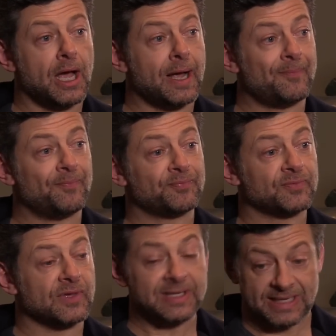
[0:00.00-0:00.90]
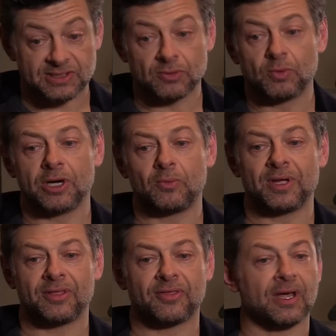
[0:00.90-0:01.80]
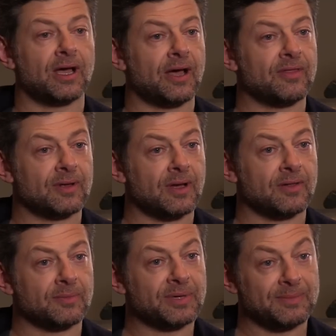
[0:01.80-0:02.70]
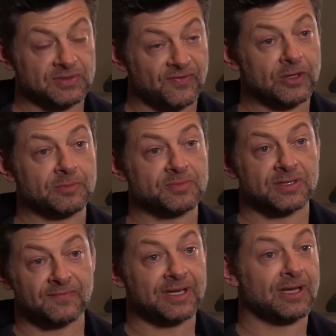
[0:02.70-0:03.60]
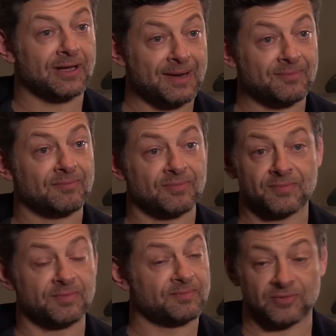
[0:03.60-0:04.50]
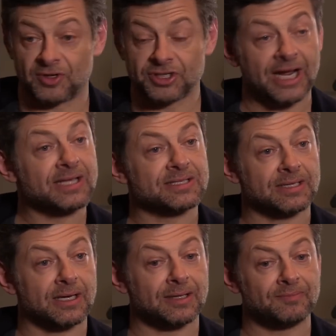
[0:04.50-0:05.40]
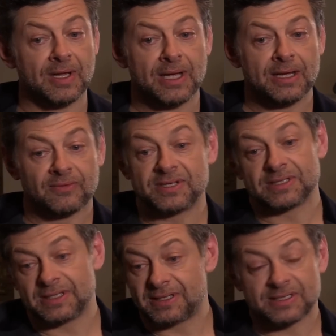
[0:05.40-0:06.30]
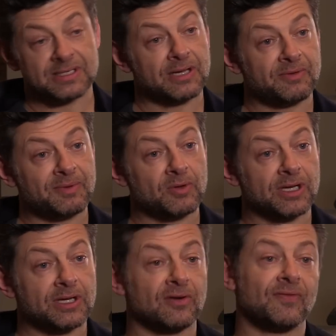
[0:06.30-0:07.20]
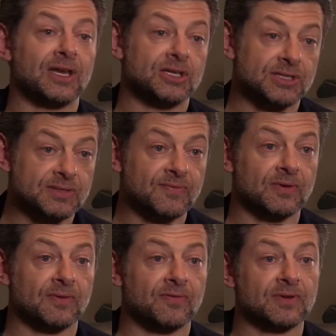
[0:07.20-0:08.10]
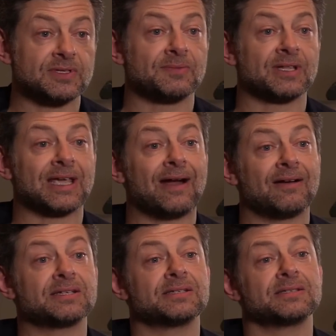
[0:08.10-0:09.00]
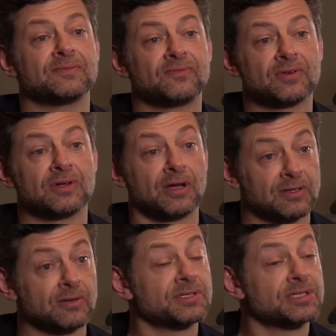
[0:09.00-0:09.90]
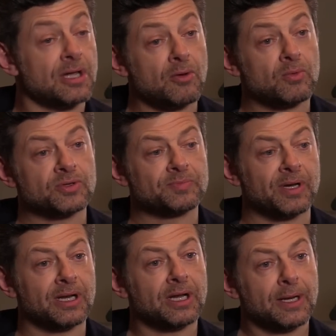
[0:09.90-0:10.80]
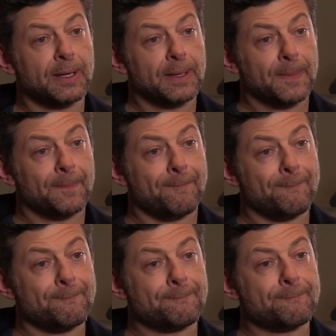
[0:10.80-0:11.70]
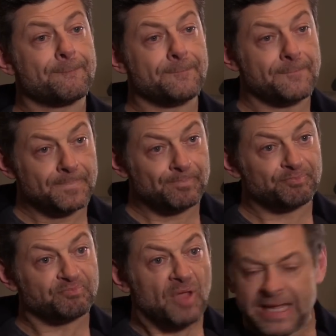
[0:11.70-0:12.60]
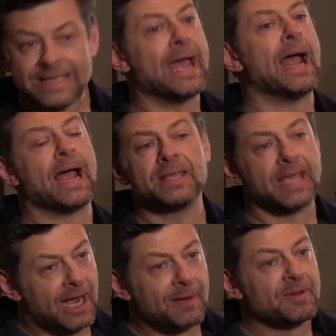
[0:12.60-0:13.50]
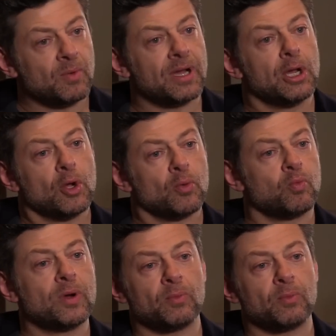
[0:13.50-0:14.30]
Um, yes, to work with uh, other other people's films and video game projects. Um, recently, this year, we've been working on Avengers for, for some of the characters and for and on Star Wars. So you do what you do, and then it would go to Weta, or yeah, to yeah. I mean, or wherever.